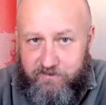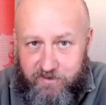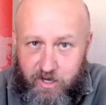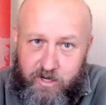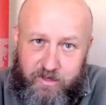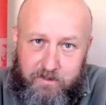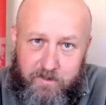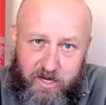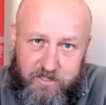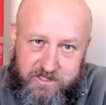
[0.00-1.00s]
If you're not on the
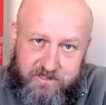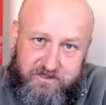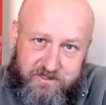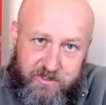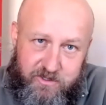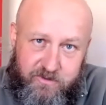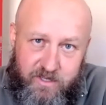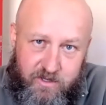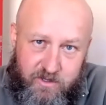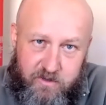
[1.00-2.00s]
margins,
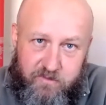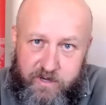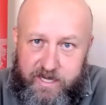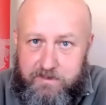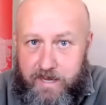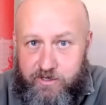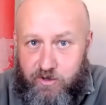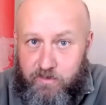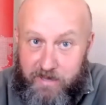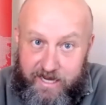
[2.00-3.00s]
you've already made
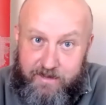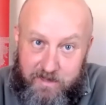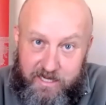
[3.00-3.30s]
your plan.